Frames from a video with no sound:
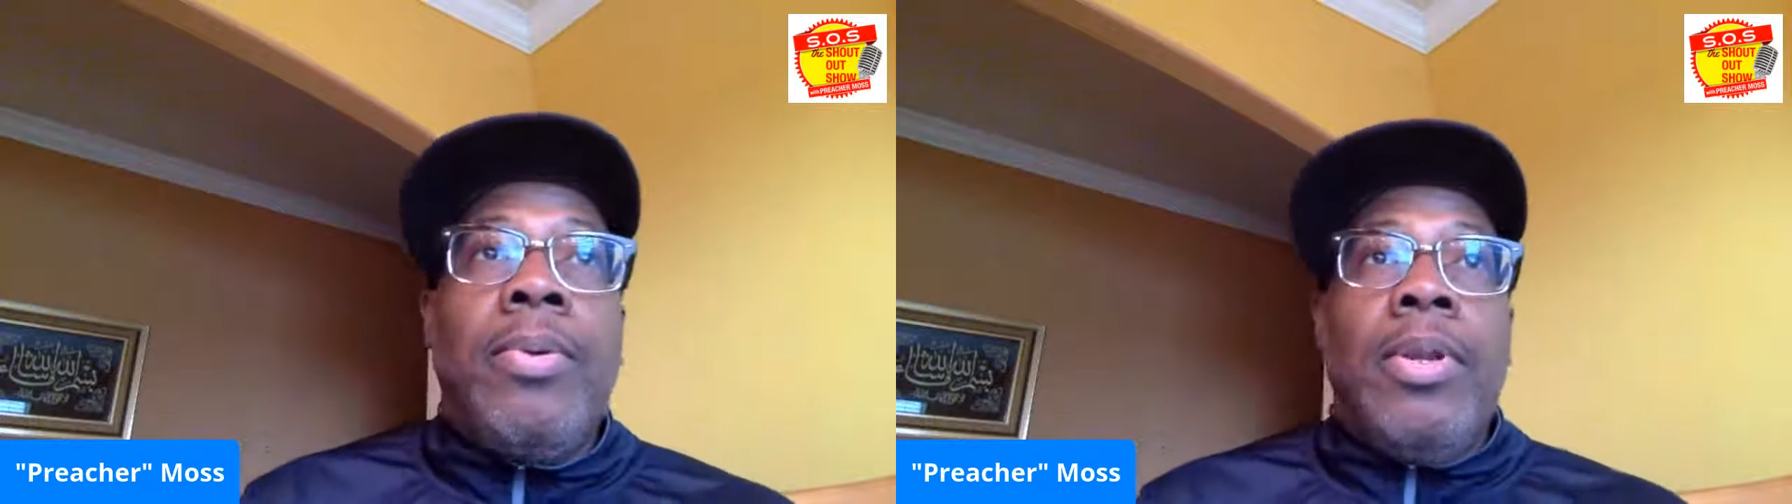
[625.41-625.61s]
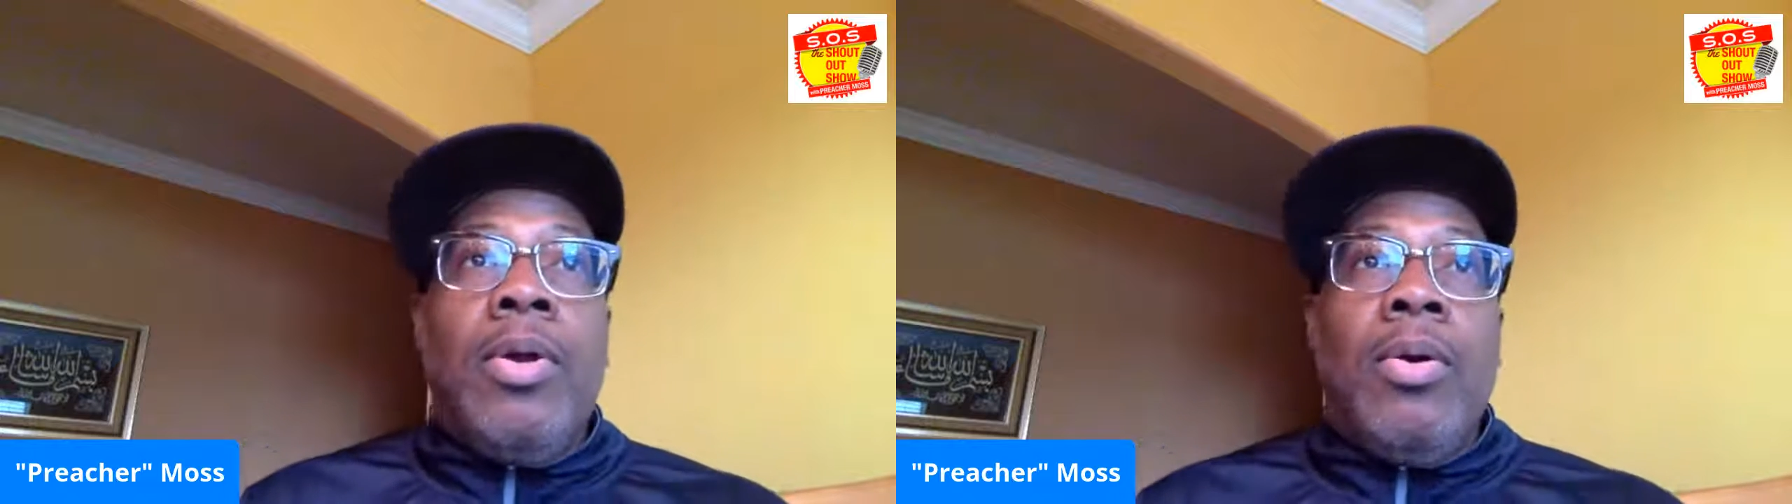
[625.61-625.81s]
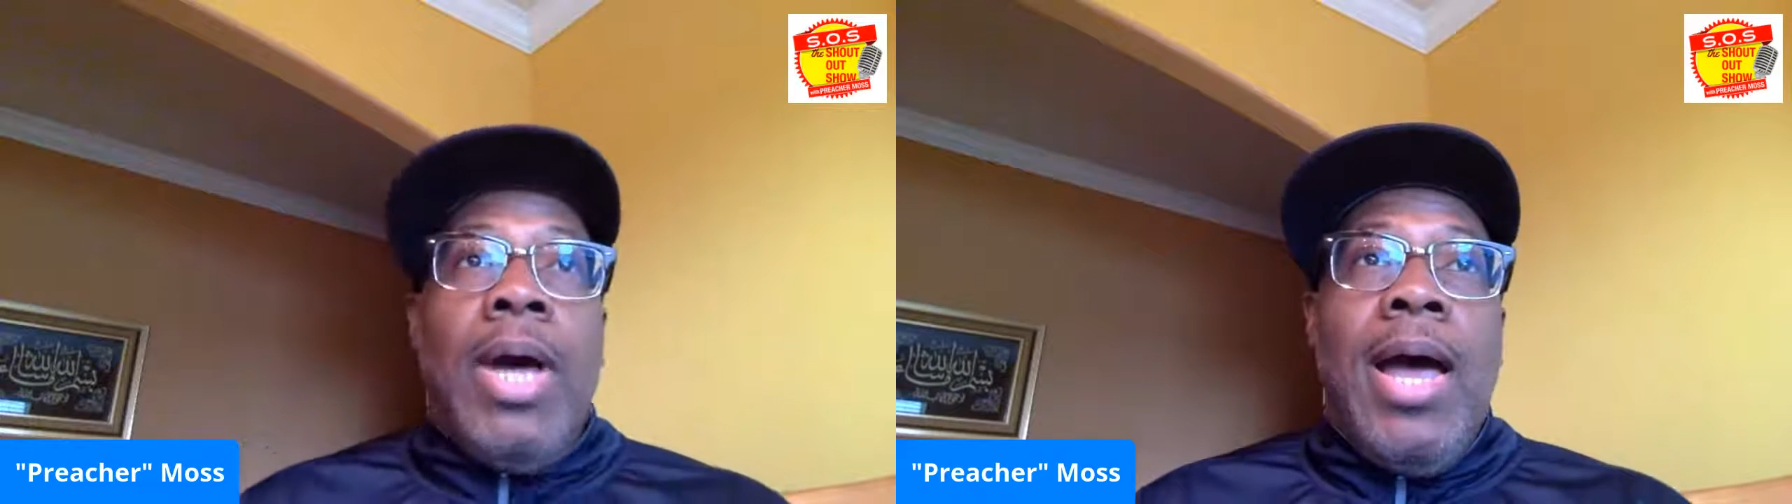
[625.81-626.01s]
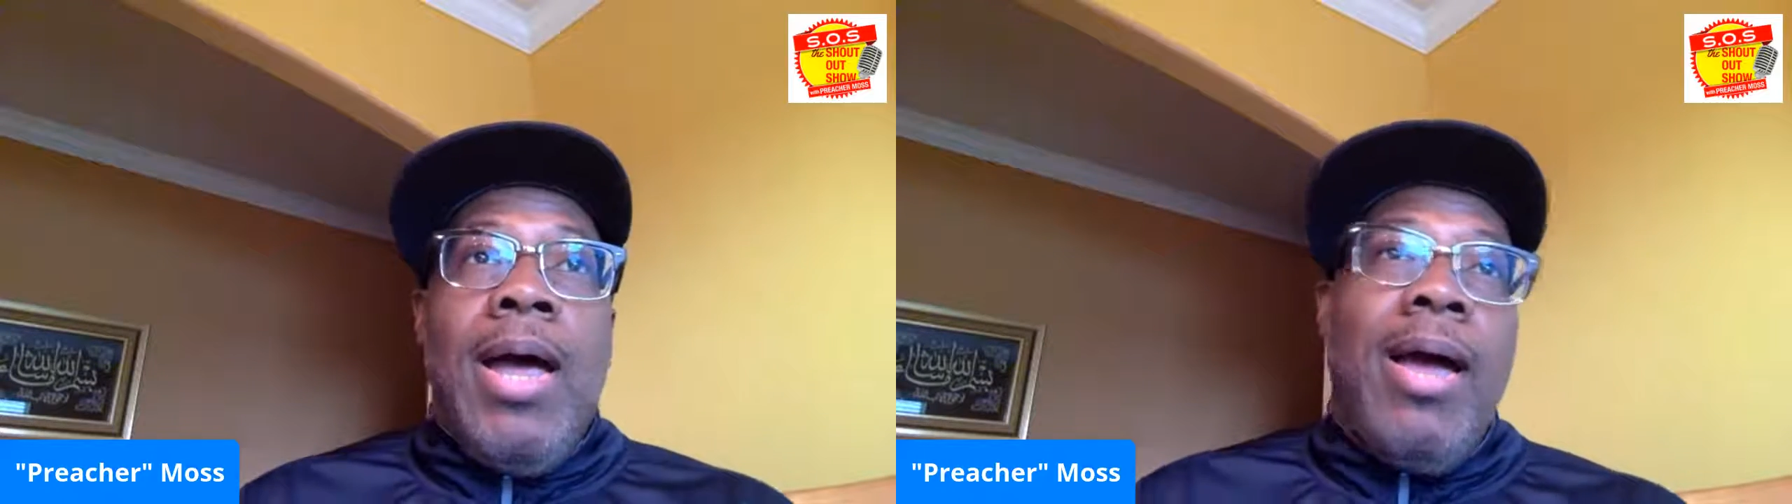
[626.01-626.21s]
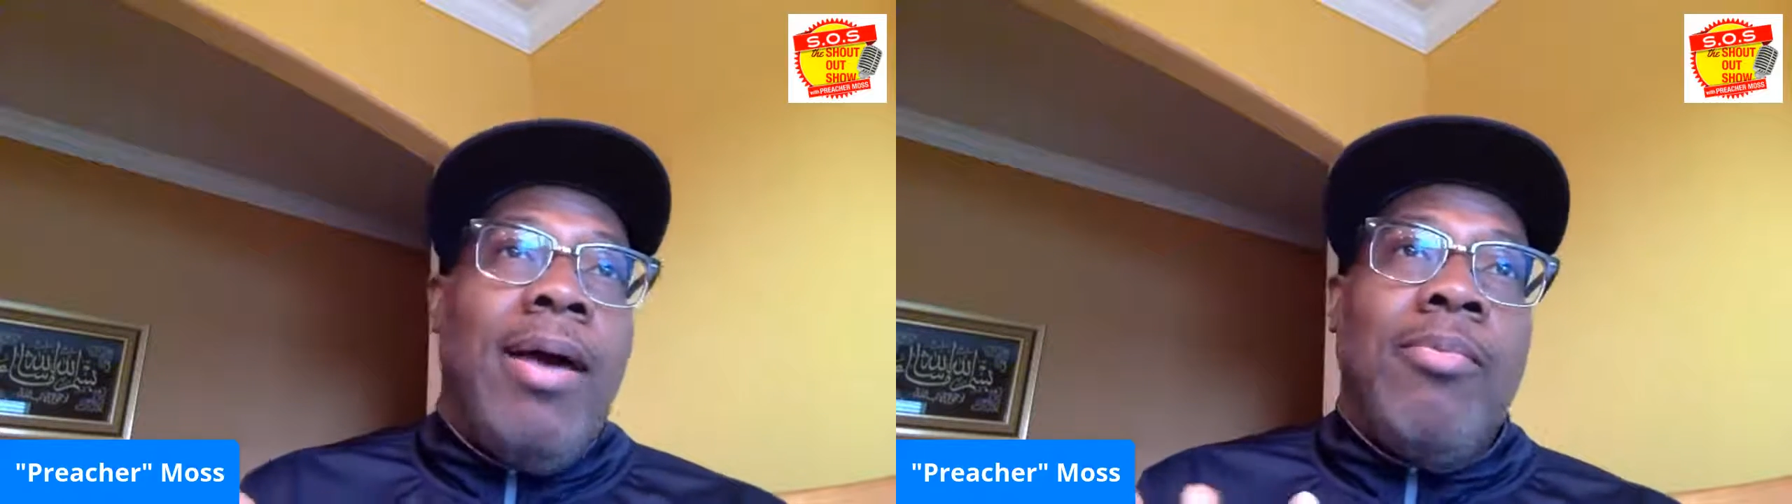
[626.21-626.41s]
You know,
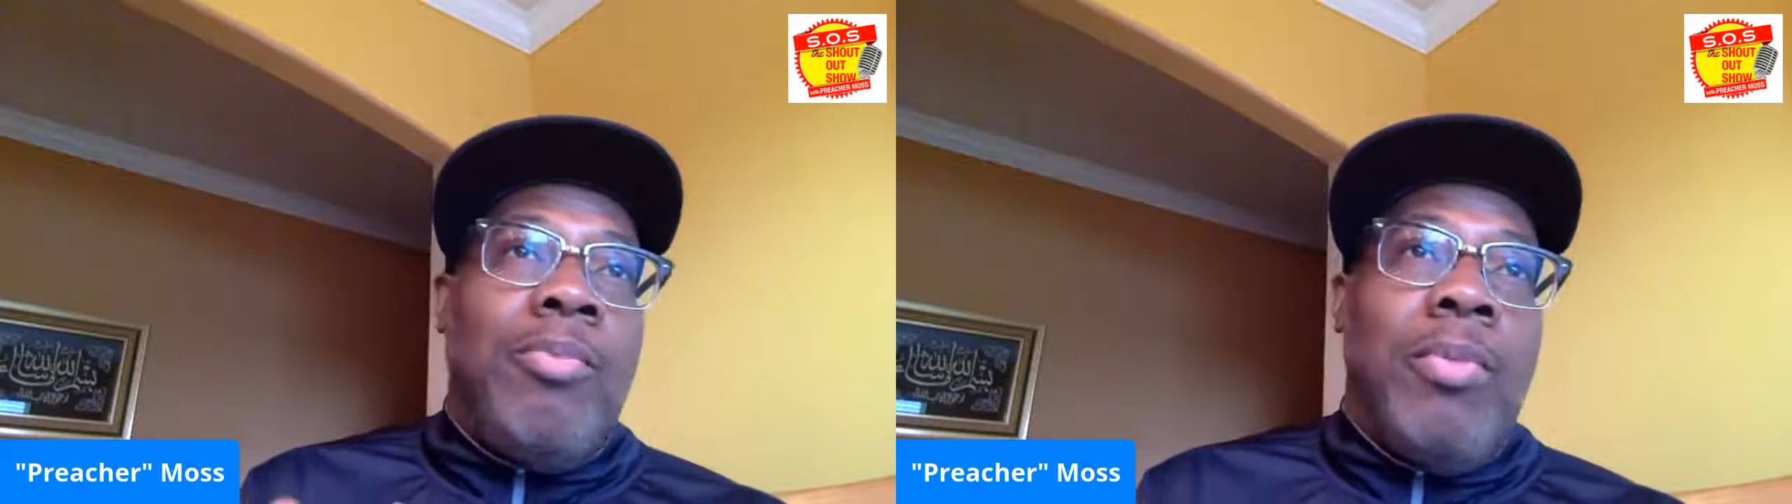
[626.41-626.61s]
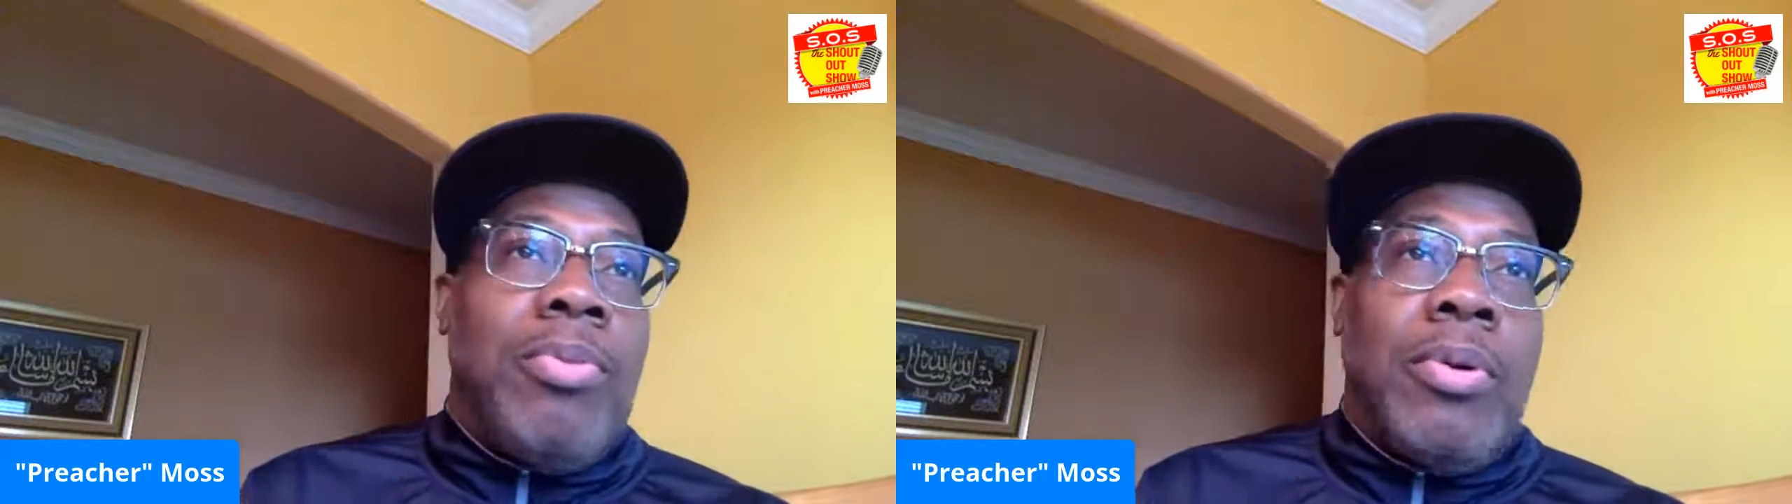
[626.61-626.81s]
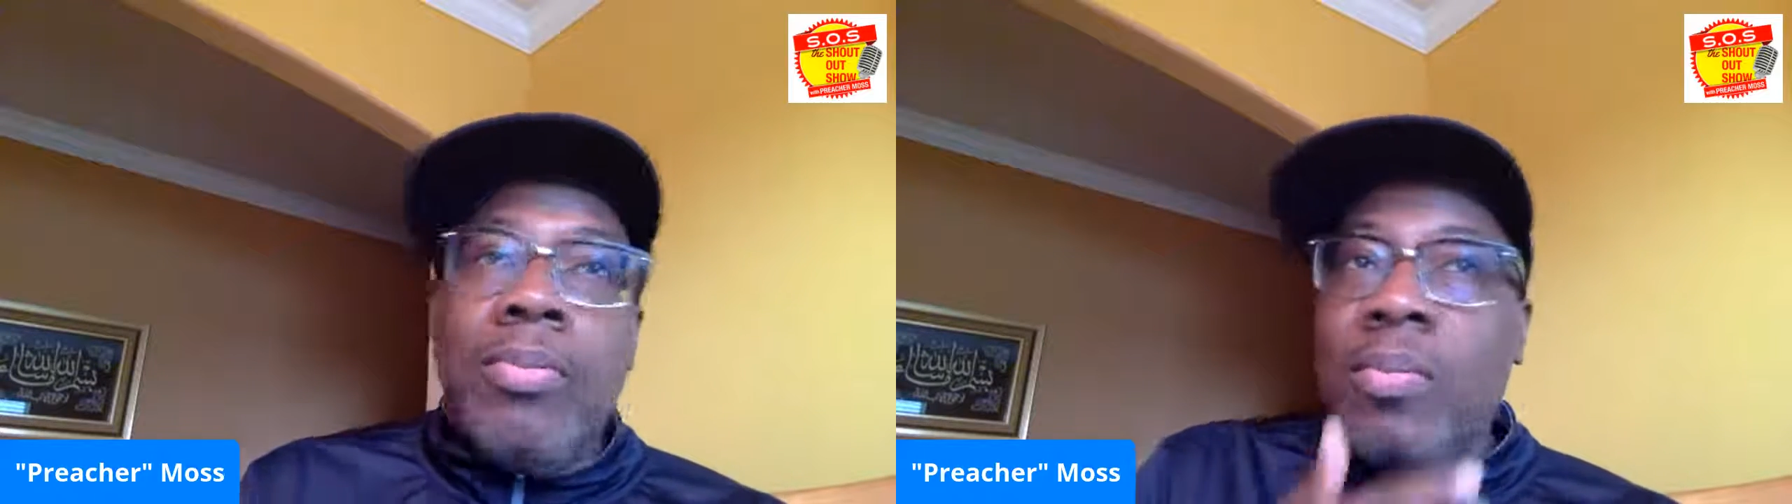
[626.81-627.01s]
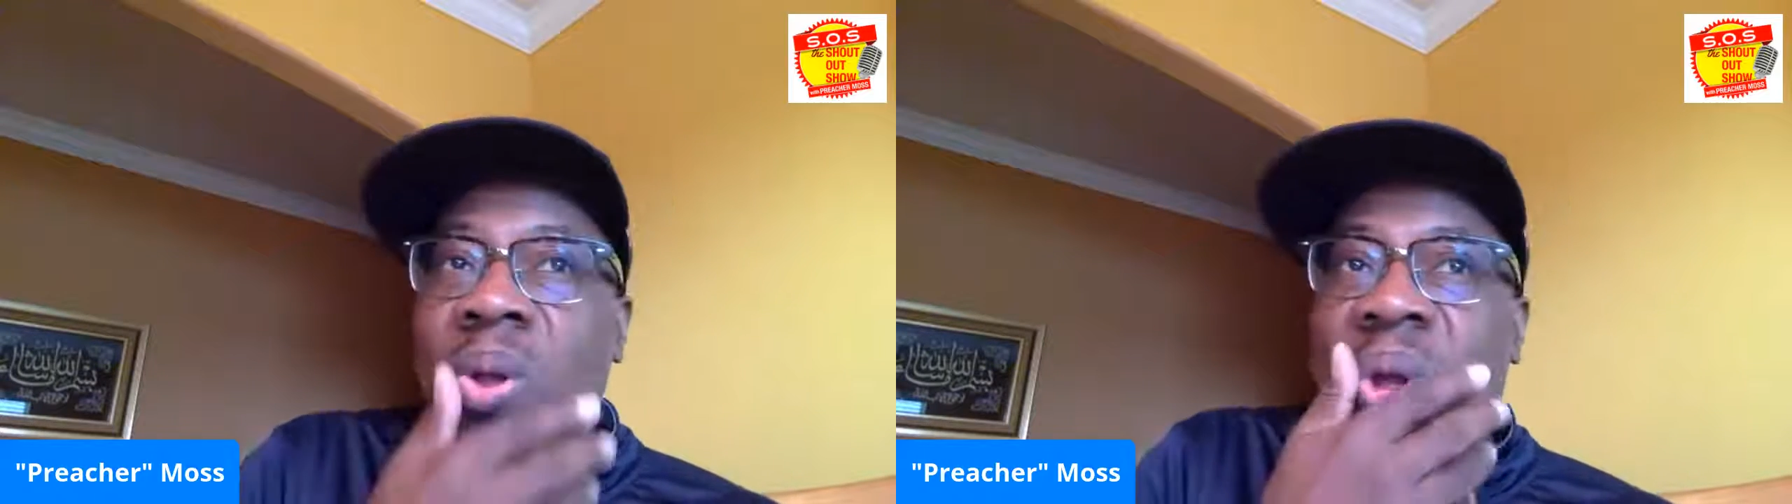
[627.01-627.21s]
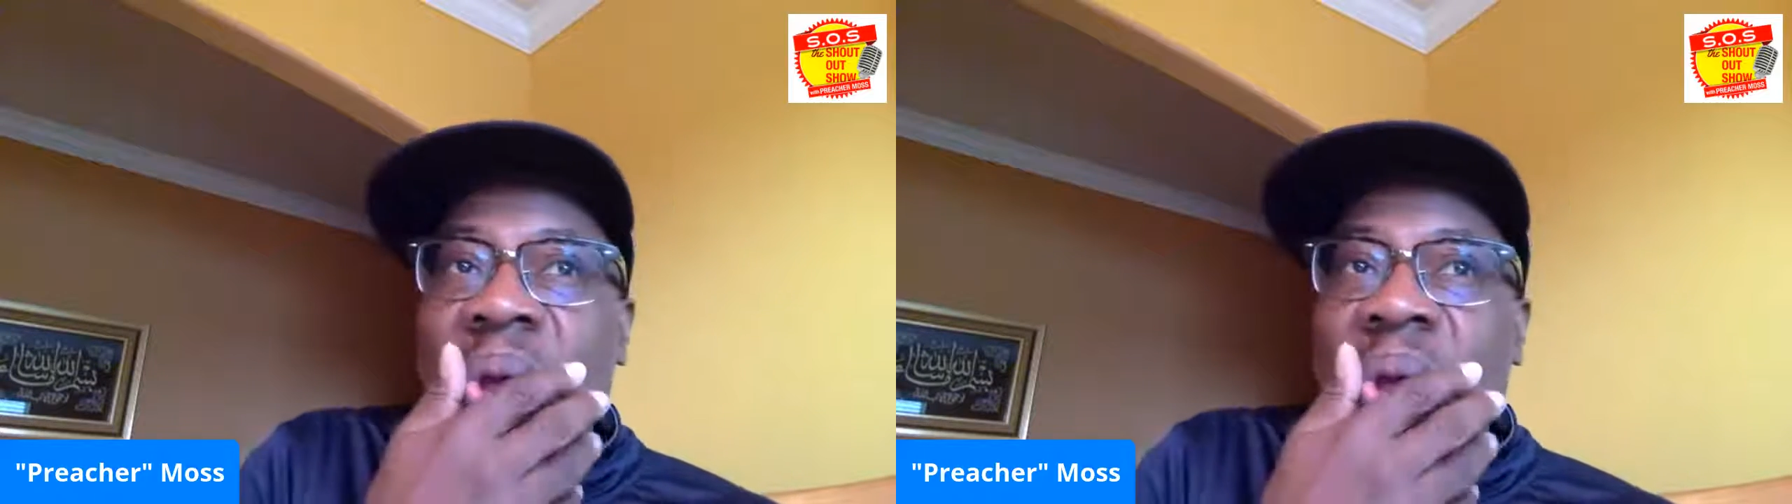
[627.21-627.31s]
I remember